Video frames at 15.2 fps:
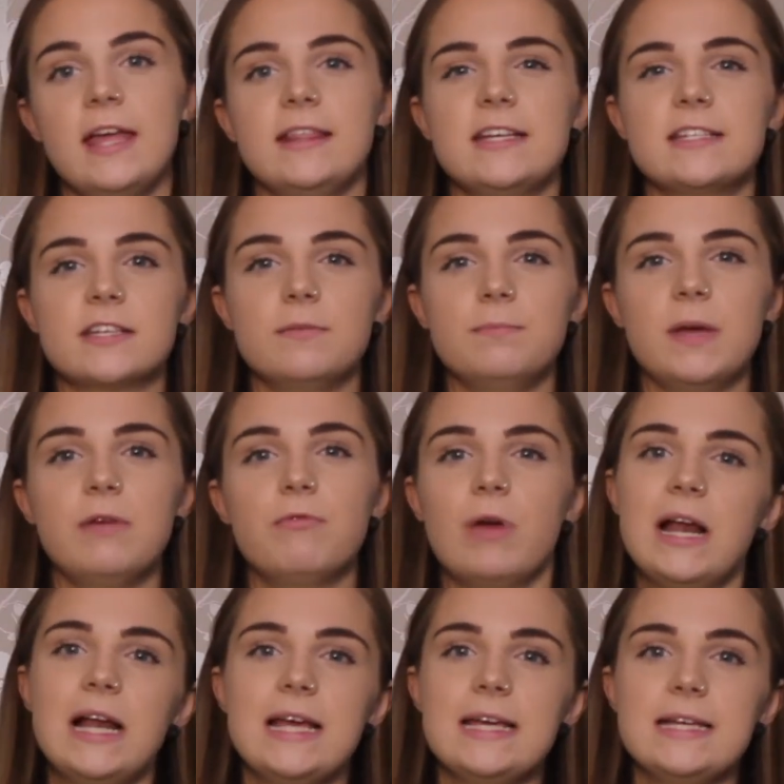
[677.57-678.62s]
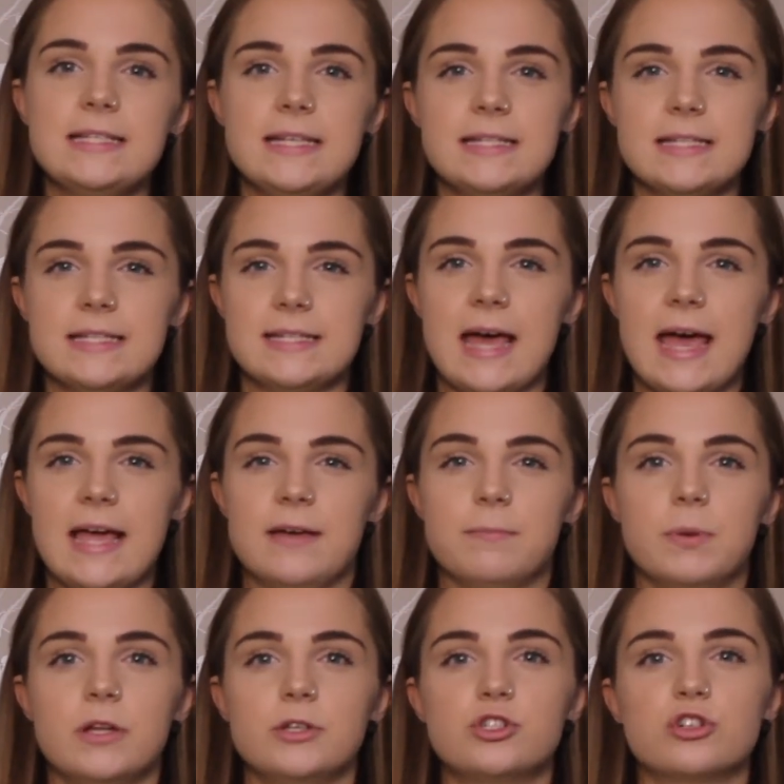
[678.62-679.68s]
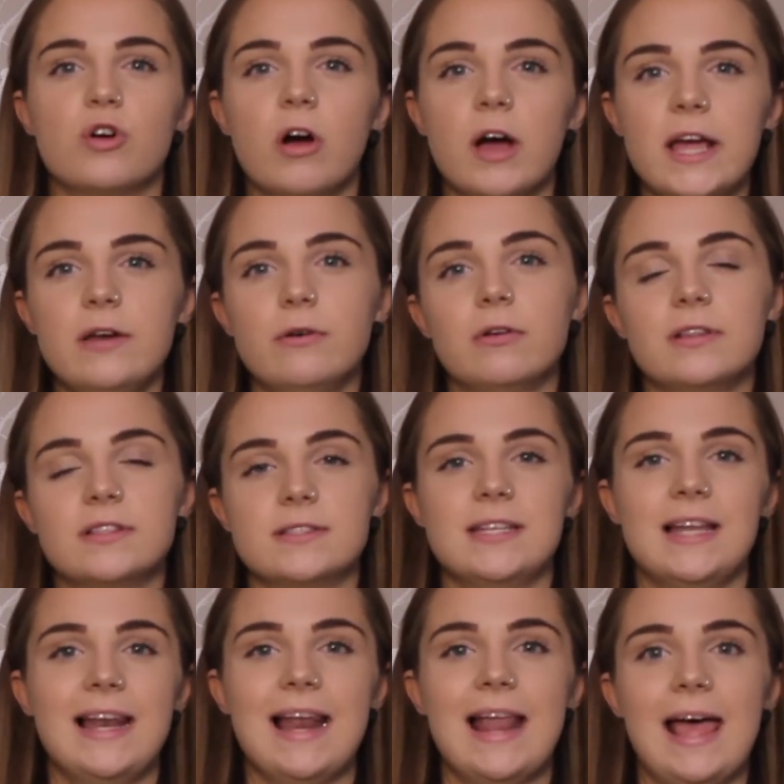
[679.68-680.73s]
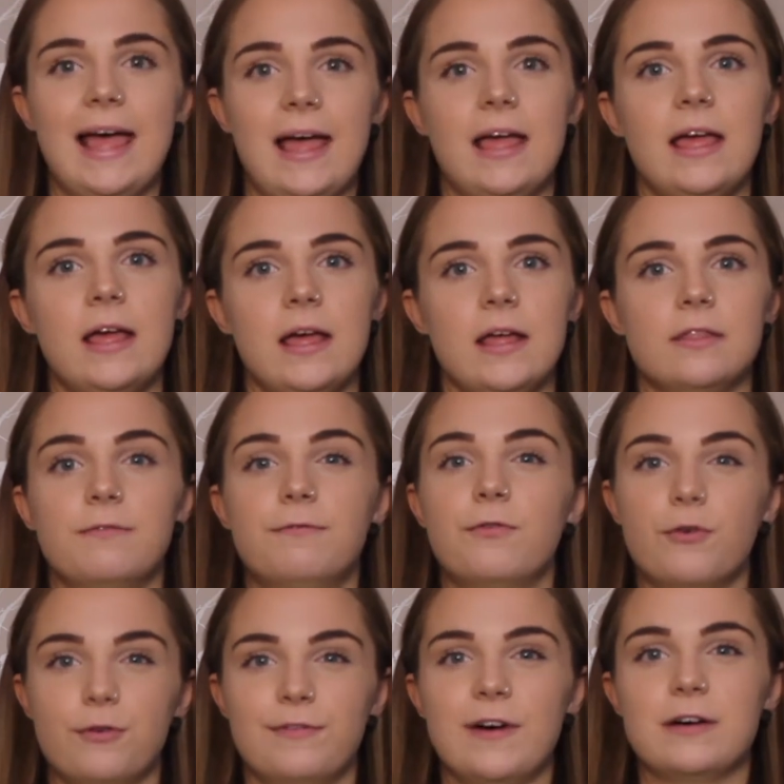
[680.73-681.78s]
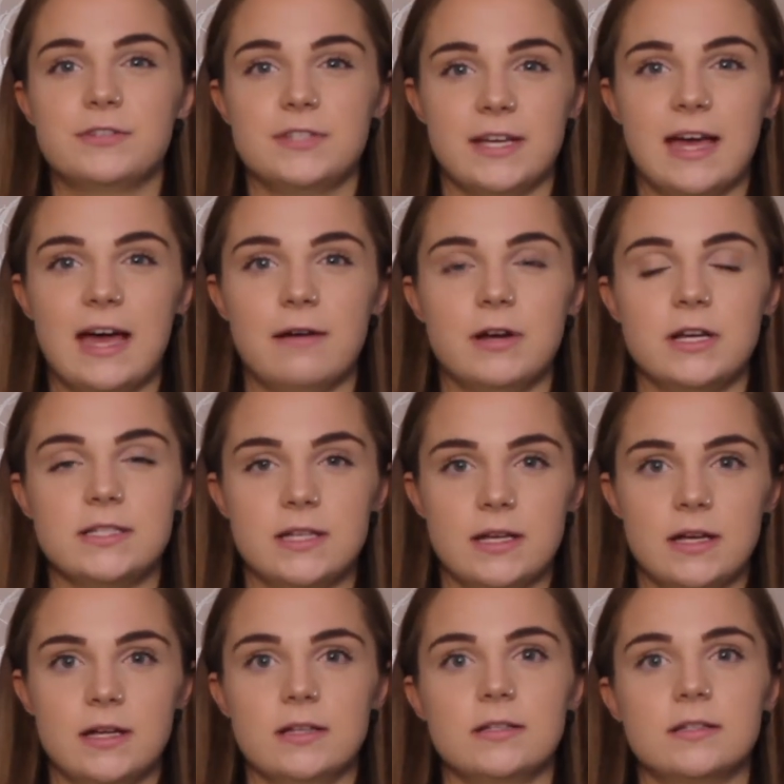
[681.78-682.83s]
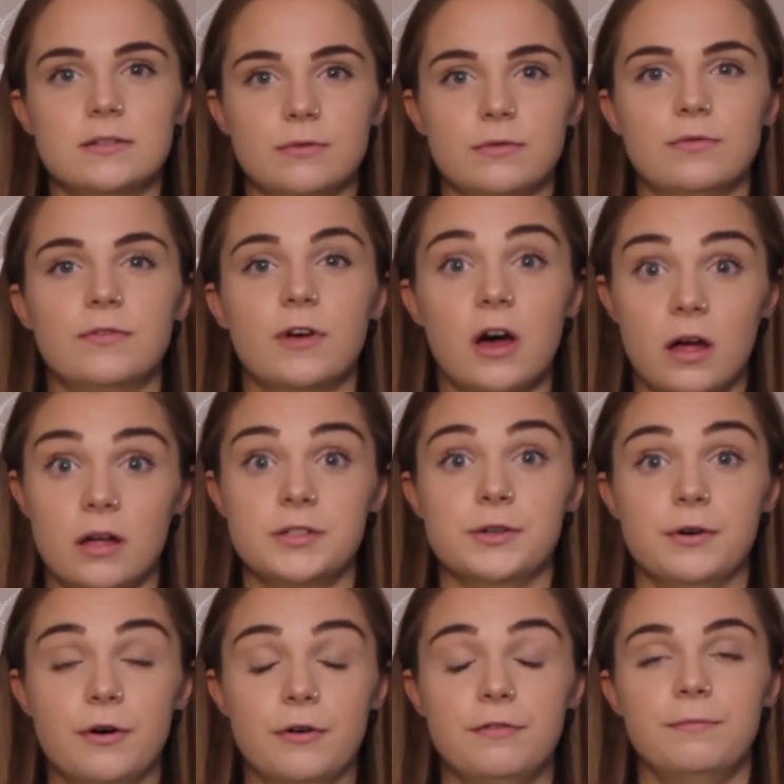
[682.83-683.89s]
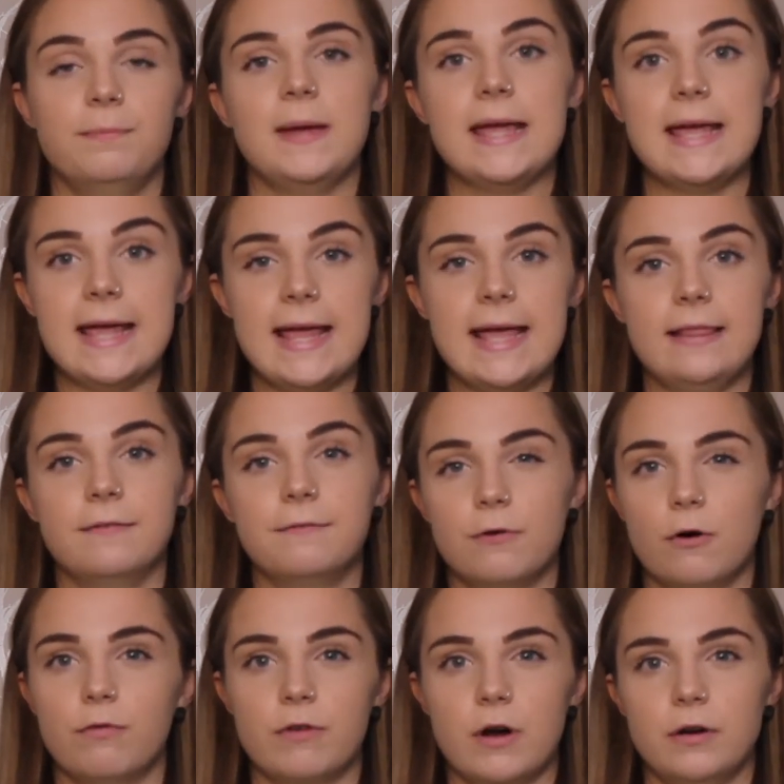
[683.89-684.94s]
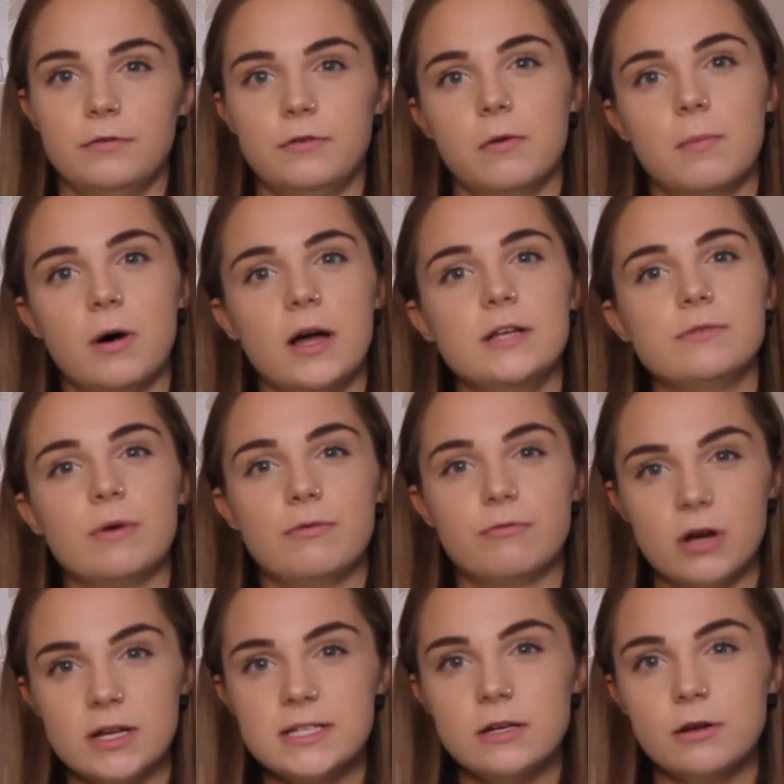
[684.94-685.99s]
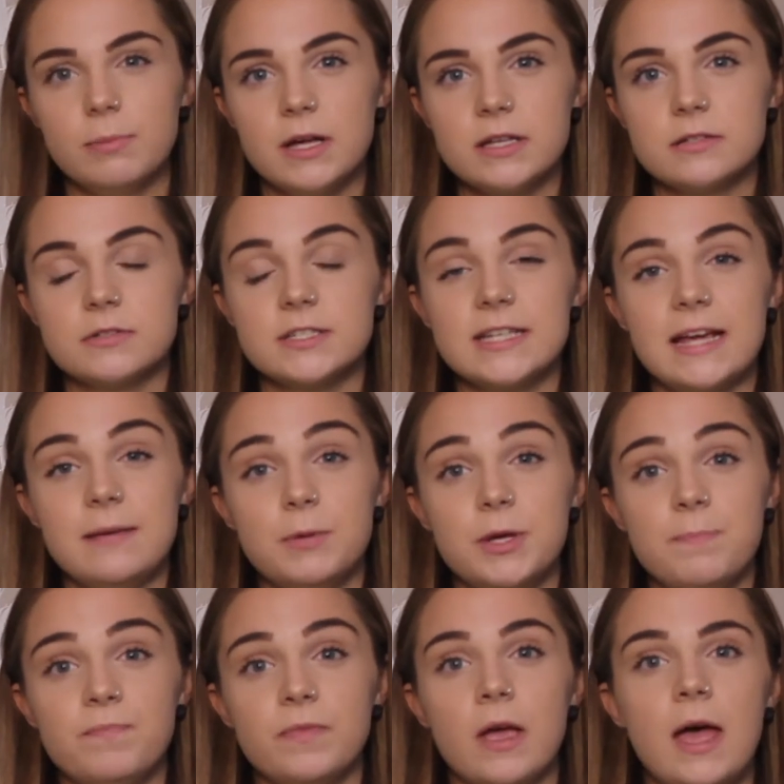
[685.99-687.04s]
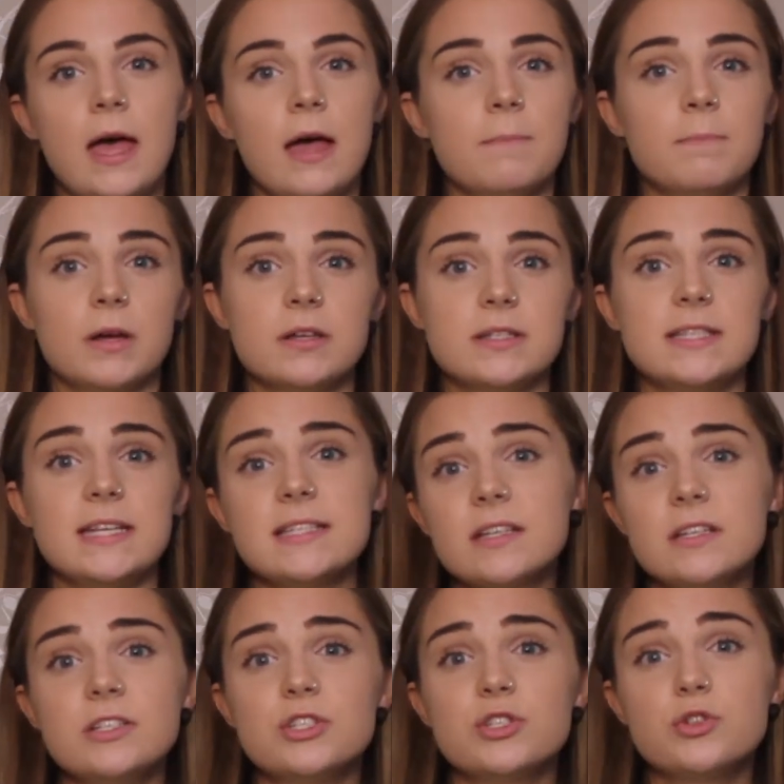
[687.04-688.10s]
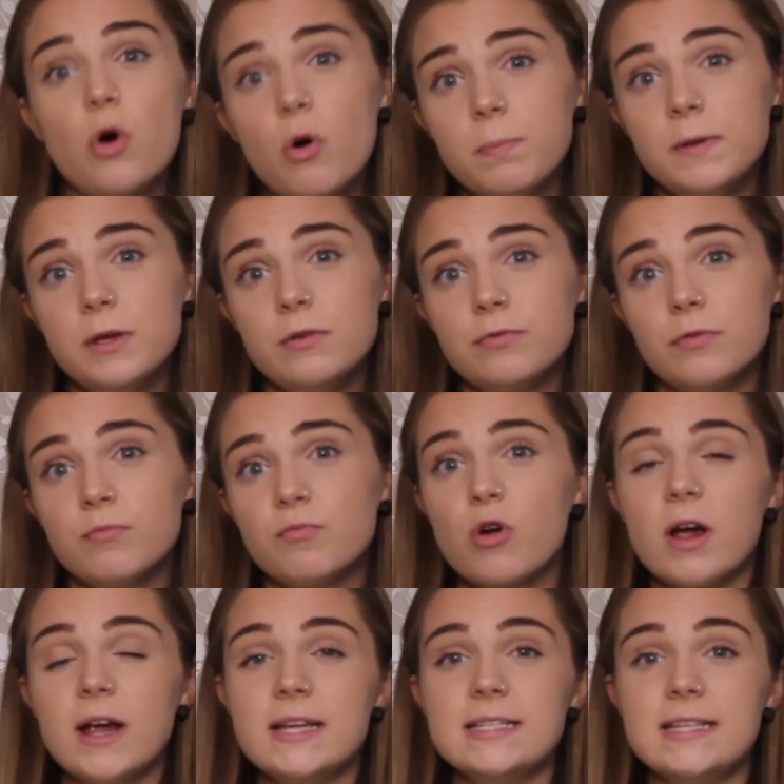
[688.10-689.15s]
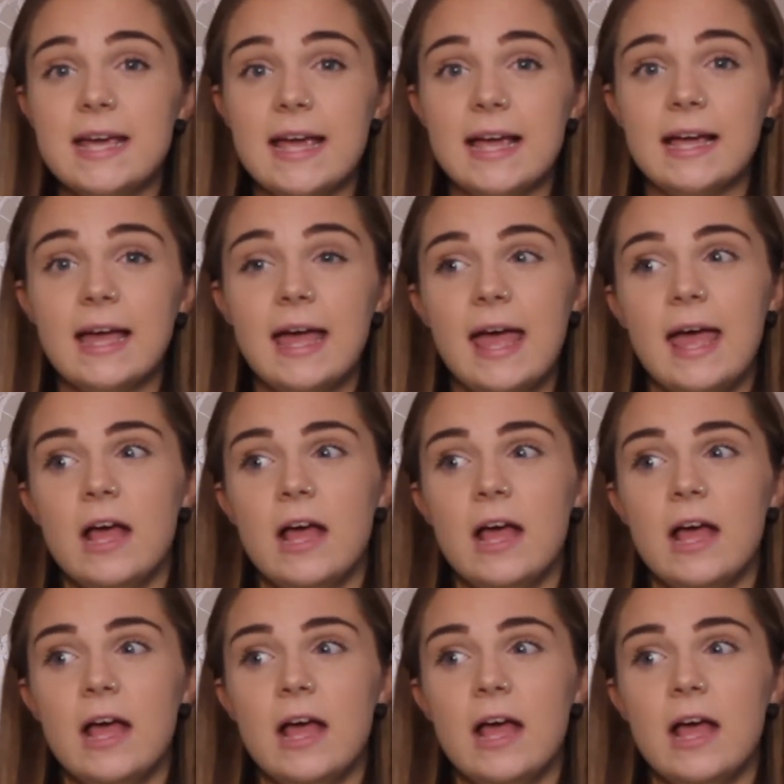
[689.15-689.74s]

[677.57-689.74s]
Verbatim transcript: This can be really easy to say, but try not to let the 4,000 character sort of cutoff be in the forefront of your mind when writing your personal statement because this can stop you from writing